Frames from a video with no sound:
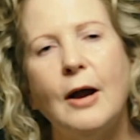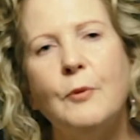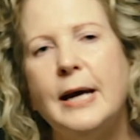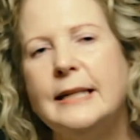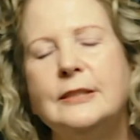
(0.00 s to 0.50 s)

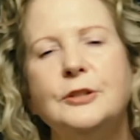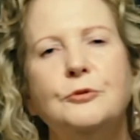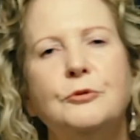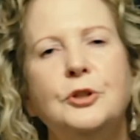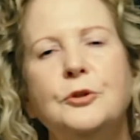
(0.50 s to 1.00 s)
wanted
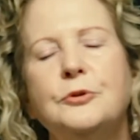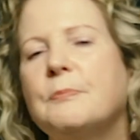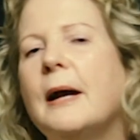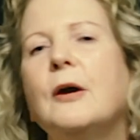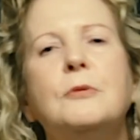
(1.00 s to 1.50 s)
to use
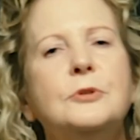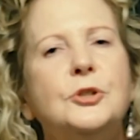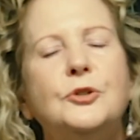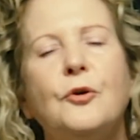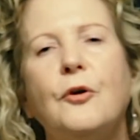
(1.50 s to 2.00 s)
my own
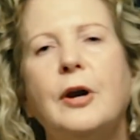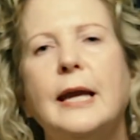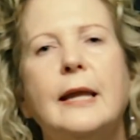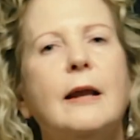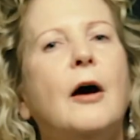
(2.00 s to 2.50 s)
story
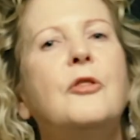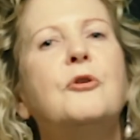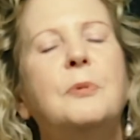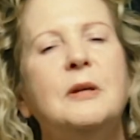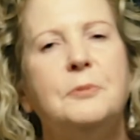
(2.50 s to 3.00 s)
and other
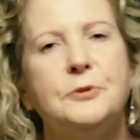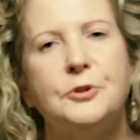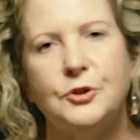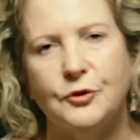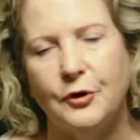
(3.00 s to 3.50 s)
people's
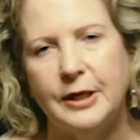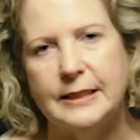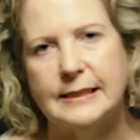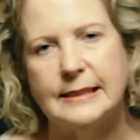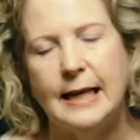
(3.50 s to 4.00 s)

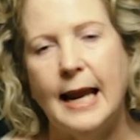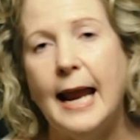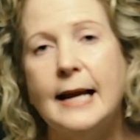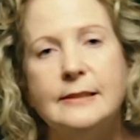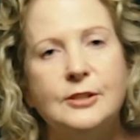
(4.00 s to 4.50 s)
stories
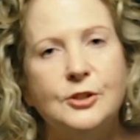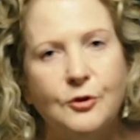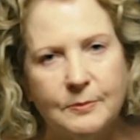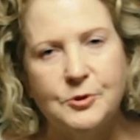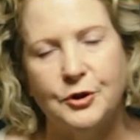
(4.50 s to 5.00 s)
and
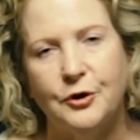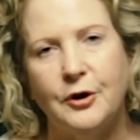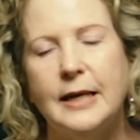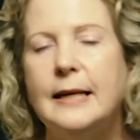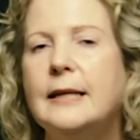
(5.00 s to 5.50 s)
scripture
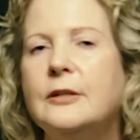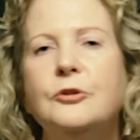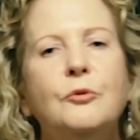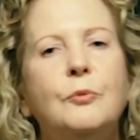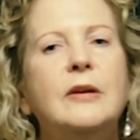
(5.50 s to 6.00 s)
and
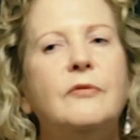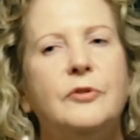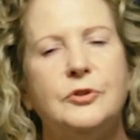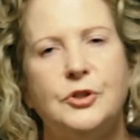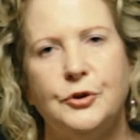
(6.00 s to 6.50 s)
interweave
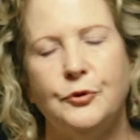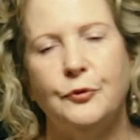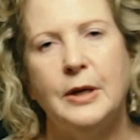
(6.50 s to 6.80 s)
the two,